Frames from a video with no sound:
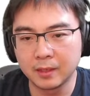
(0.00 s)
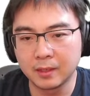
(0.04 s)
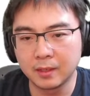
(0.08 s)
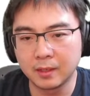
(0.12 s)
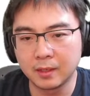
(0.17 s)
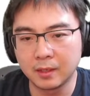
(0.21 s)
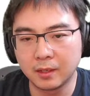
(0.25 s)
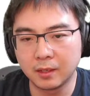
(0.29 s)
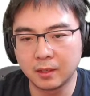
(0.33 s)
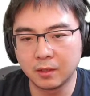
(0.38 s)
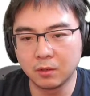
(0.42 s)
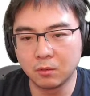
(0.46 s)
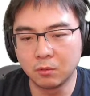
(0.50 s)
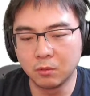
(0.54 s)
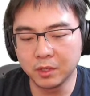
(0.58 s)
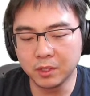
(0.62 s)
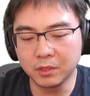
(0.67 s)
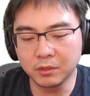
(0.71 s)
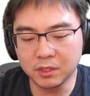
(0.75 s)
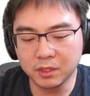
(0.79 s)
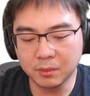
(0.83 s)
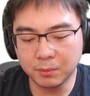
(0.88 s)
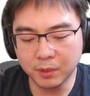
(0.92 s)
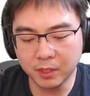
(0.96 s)
What
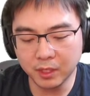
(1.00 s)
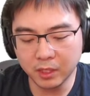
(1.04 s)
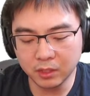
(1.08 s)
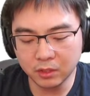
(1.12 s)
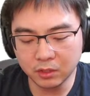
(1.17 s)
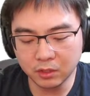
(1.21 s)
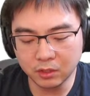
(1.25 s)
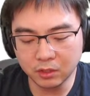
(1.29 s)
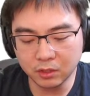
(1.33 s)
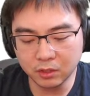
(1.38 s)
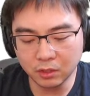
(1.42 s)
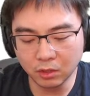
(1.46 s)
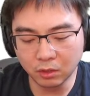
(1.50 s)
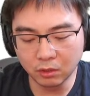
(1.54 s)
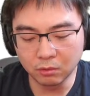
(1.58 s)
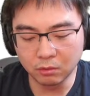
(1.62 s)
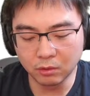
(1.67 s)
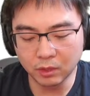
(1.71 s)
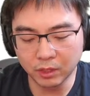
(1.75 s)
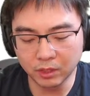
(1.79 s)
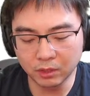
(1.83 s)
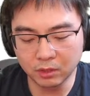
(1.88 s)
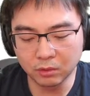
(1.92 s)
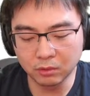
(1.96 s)
you typically don't
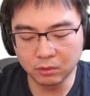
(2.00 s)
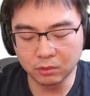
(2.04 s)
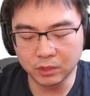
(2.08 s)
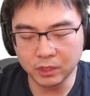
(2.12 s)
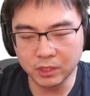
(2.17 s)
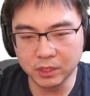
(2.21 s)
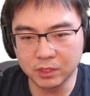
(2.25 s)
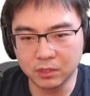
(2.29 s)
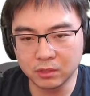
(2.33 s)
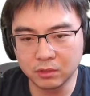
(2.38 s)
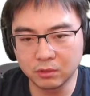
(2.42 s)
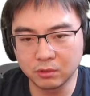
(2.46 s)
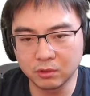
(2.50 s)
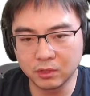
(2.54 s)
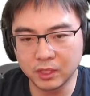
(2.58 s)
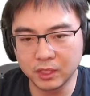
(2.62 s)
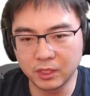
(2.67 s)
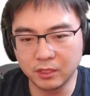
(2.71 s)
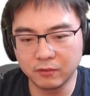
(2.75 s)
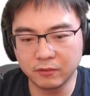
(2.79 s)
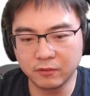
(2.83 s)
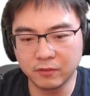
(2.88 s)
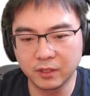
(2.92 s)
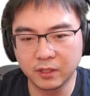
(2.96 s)
want to do is to
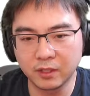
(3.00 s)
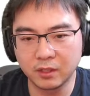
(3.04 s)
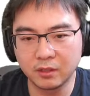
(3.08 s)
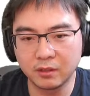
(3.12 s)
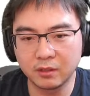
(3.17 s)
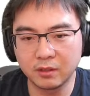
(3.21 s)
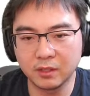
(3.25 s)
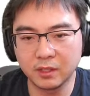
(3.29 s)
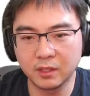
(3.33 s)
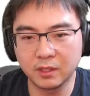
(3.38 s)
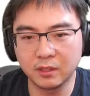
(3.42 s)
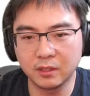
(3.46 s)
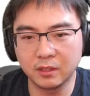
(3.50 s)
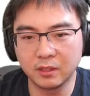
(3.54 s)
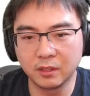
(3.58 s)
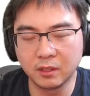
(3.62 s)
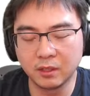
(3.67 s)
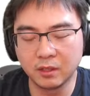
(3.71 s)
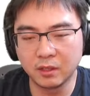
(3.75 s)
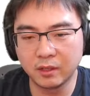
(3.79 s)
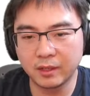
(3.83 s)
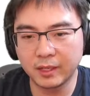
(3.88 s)
give a